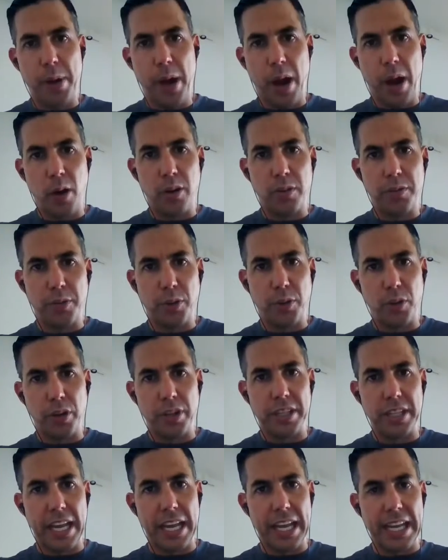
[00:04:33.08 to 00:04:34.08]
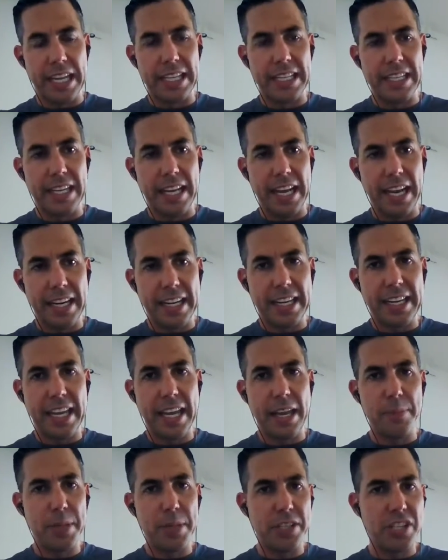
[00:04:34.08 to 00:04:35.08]
powerful, and it
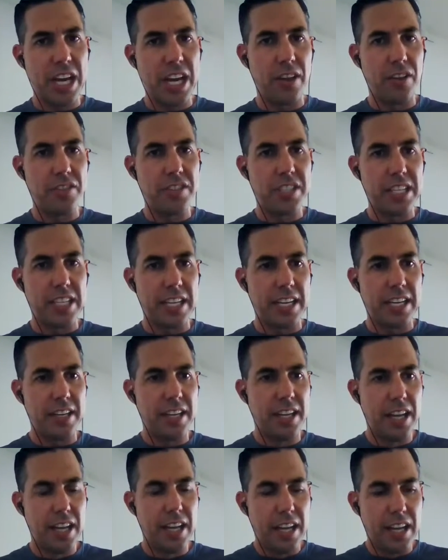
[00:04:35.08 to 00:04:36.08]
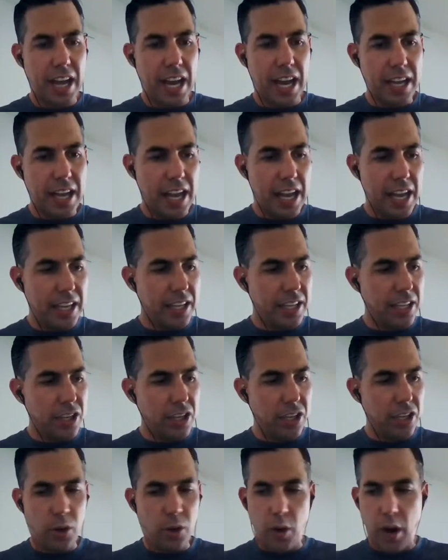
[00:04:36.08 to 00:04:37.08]
can be challenging. And
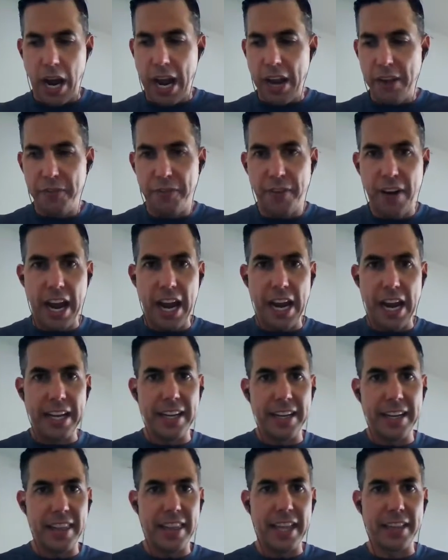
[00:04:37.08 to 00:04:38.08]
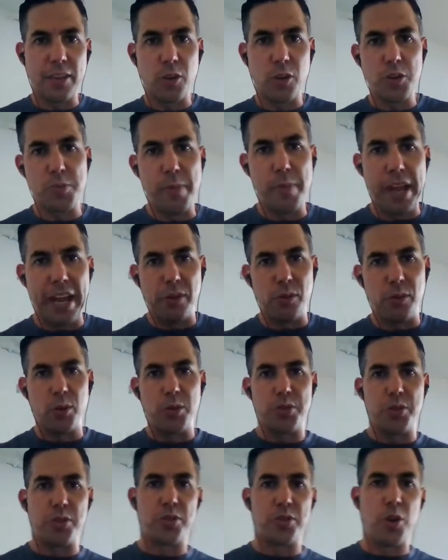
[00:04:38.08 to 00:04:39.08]
I find that those man
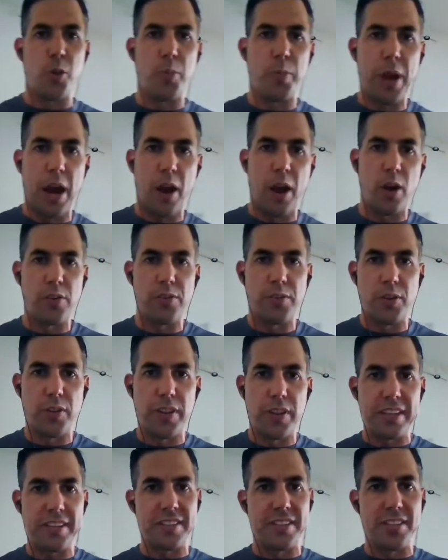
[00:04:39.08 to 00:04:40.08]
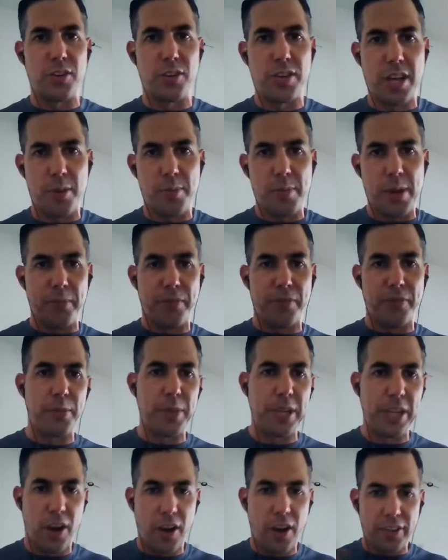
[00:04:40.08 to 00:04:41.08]
rules are so powerful, they still come up for
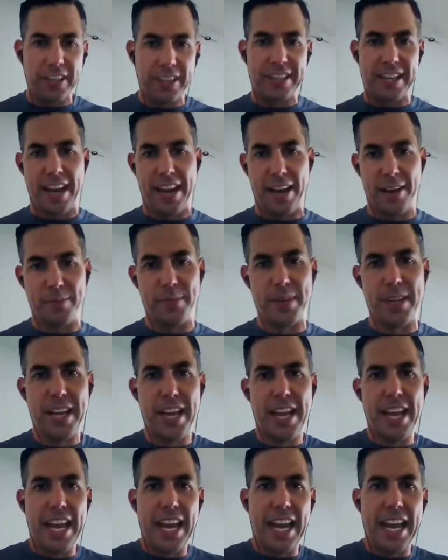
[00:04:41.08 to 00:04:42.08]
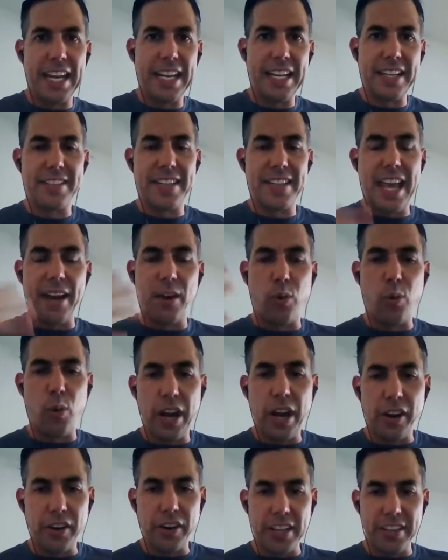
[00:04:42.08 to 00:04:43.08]
me all the time. And it's that
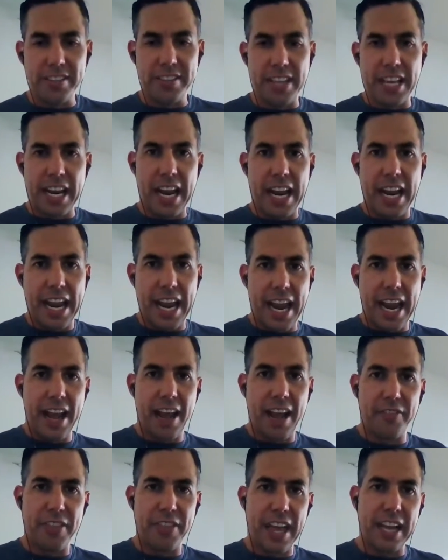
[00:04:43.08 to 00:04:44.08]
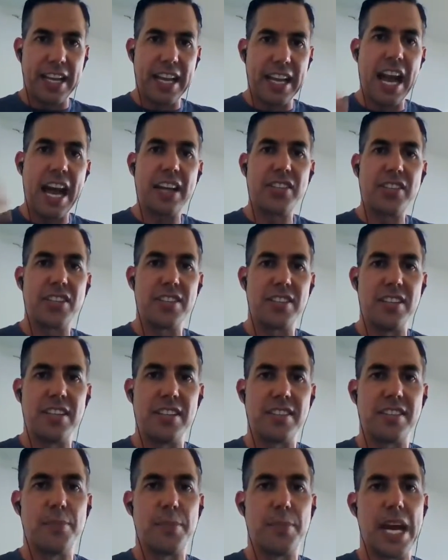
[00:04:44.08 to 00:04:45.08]
awareness that I have, that
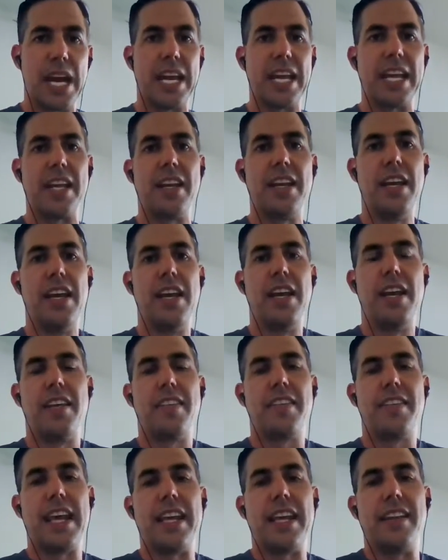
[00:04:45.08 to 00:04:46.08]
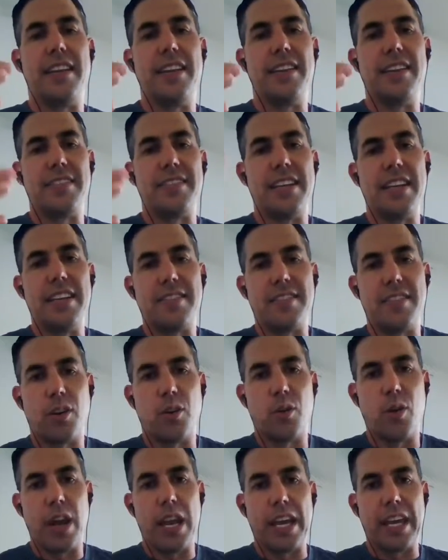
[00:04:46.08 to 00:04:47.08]
consciousness about it, that is the
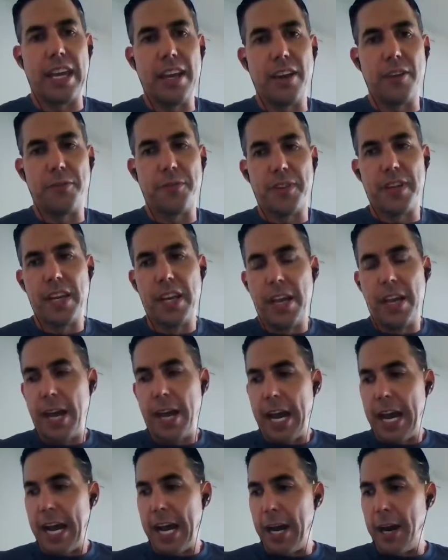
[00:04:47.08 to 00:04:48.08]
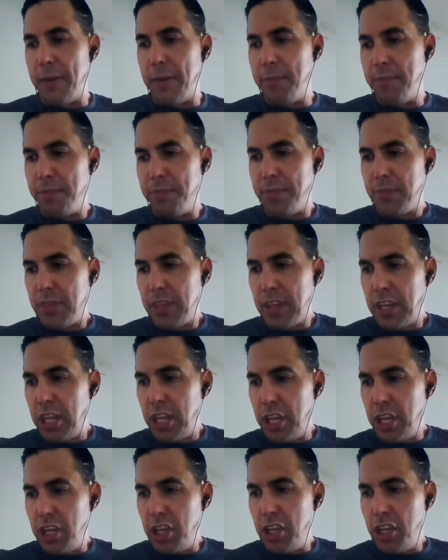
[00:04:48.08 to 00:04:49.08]
great gift.
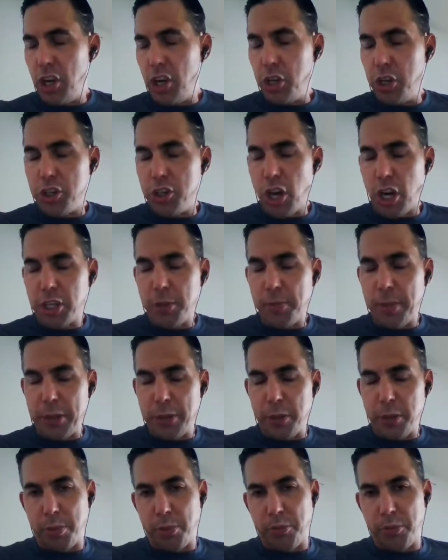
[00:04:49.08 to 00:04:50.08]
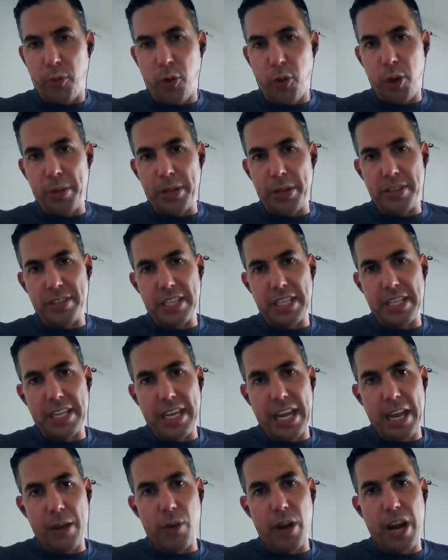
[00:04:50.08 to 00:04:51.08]
You talked about the performance,
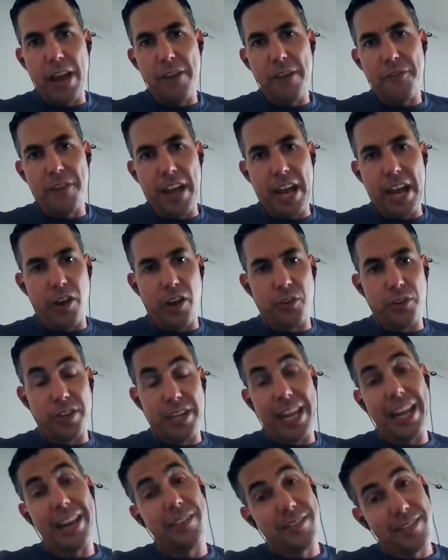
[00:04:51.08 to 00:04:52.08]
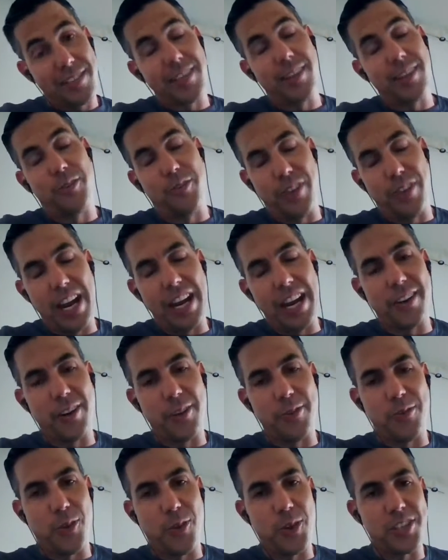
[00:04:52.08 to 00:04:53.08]
and what I found, and still find,
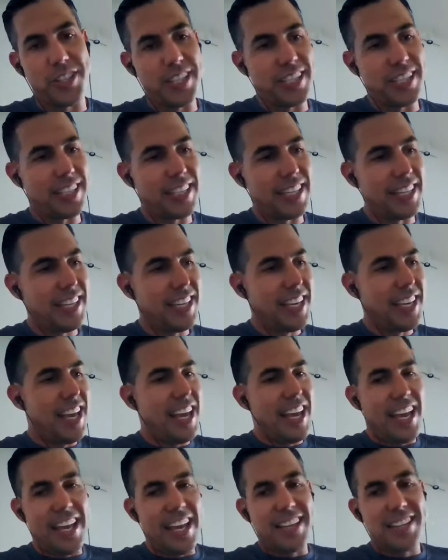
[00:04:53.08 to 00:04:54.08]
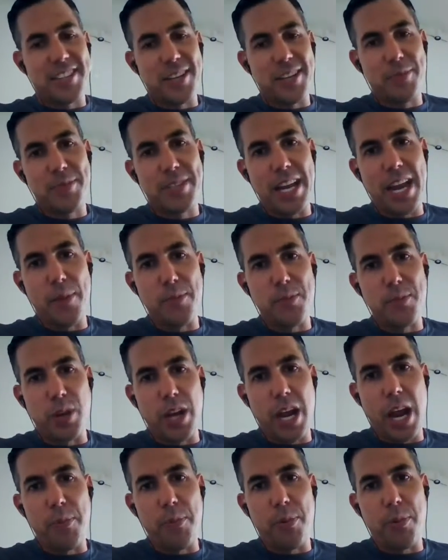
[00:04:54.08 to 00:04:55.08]
unfortunately, is sometimes
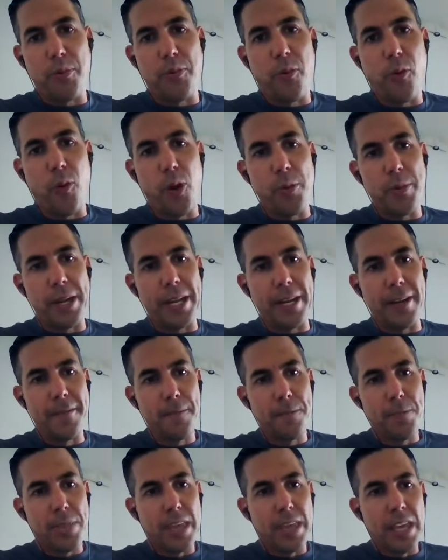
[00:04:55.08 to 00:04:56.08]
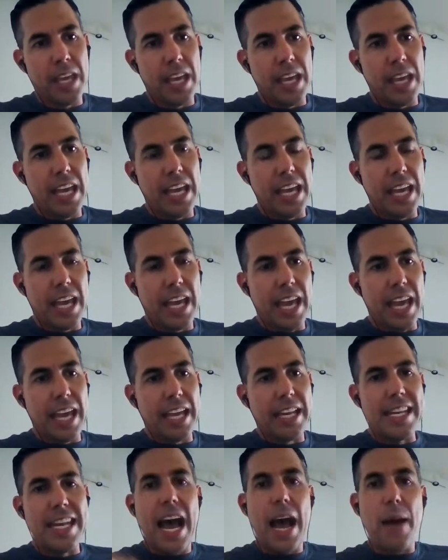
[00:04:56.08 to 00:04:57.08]
when I'm performing
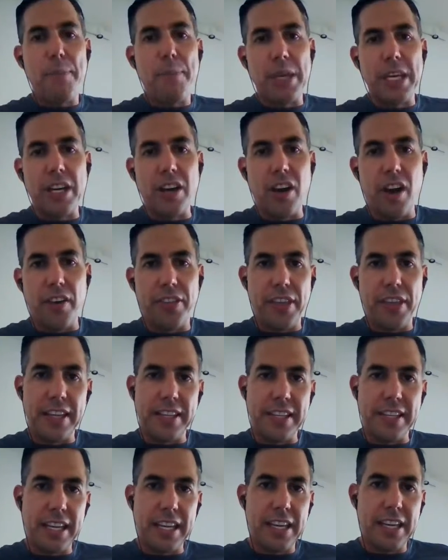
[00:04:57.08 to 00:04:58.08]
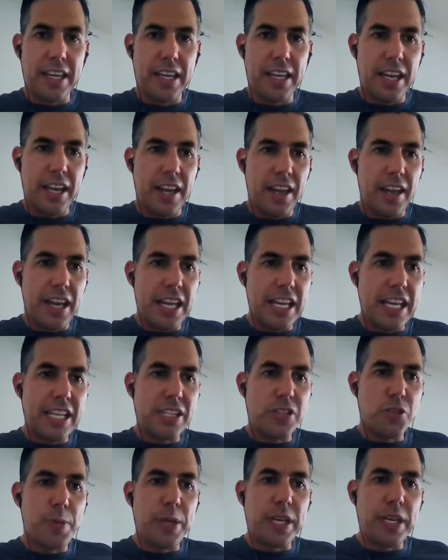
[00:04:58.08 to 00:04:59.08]
and not being authentic,
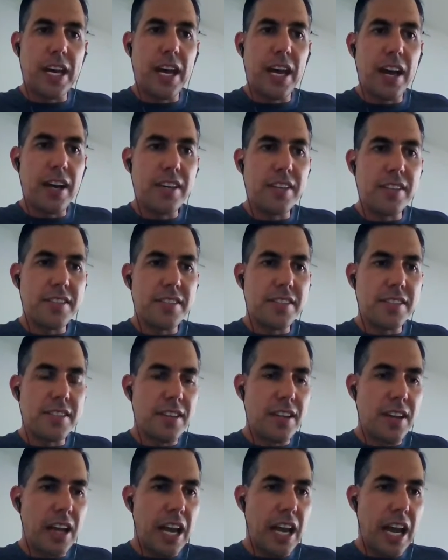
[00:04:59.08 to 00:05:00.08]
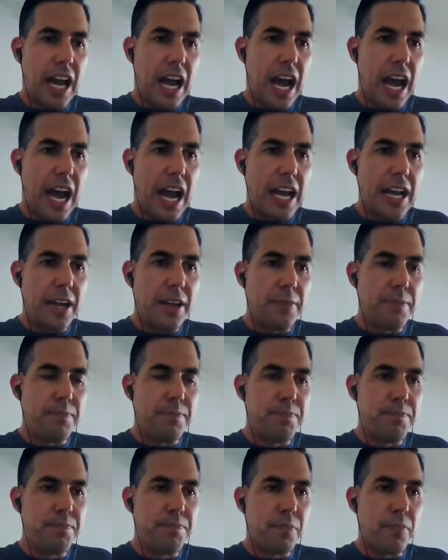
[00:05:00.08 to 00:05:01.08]
it's because
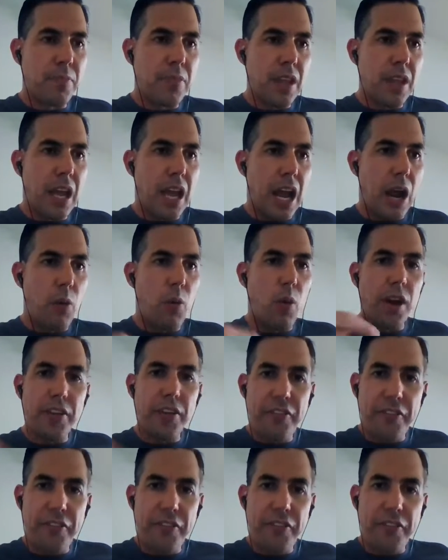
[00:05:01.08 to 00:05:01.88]
I'm I want to